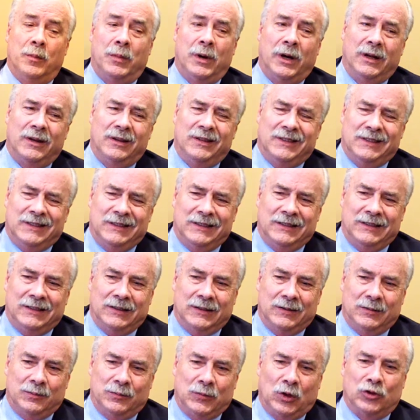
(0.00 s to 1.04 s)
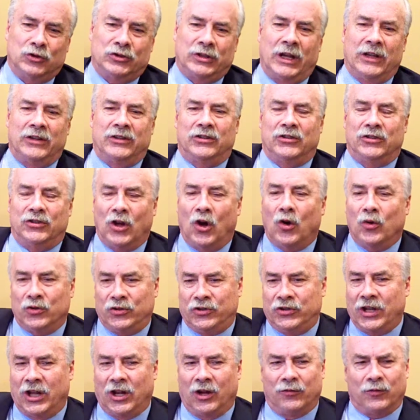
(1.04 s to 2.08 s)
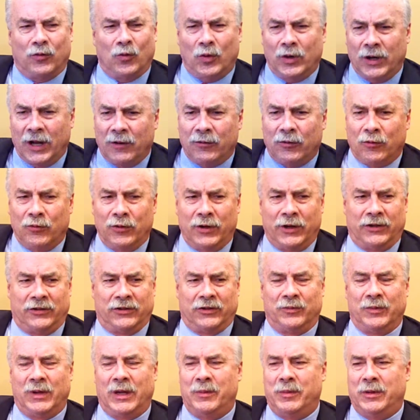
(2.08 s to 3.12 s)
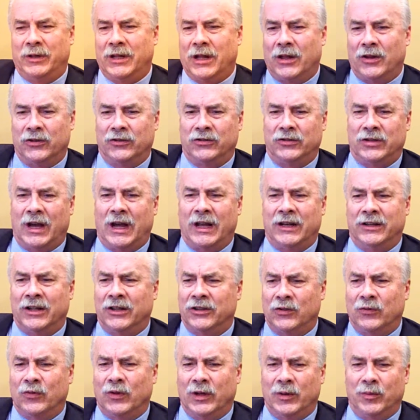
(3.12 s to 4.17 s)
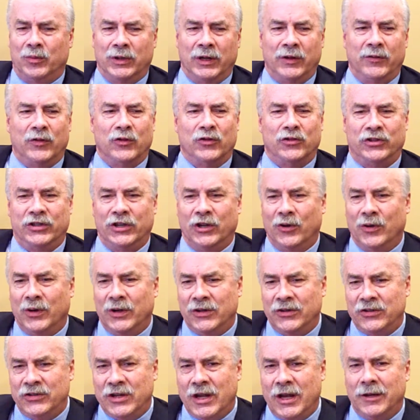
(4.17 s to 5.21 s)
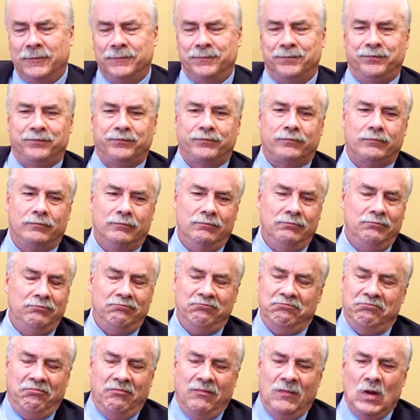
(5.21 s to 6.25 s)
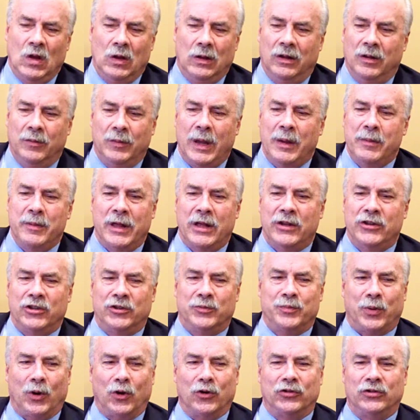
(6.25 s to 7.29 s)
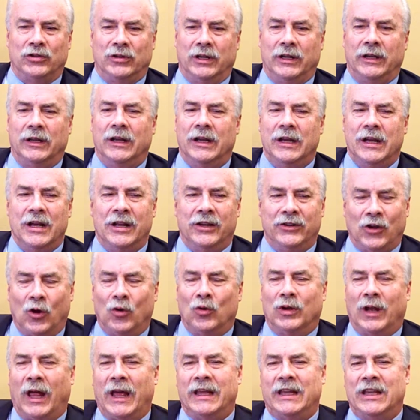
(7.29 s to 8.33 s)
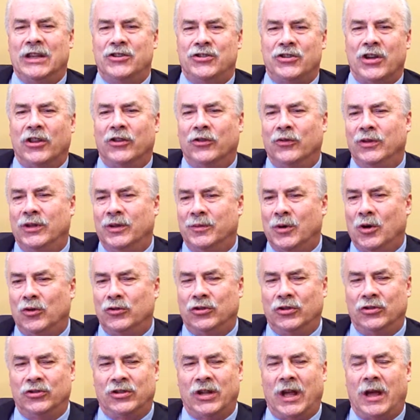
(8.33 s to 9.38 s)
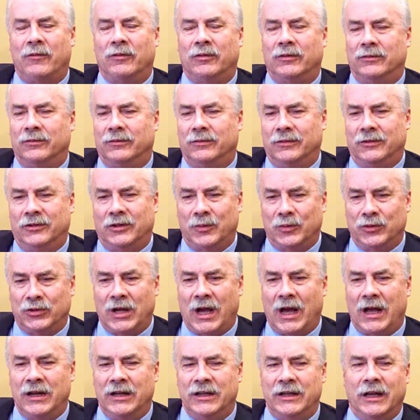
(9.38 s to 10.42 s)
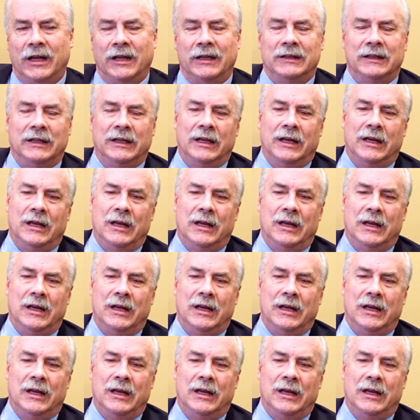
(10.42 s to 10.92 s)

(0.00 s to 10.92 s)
But most cases don't settle for whatever reason. Maybe the other side doesn't really believe you're serious yet. Maybe they just personally don't like each other. The emotions haven't subsided yet.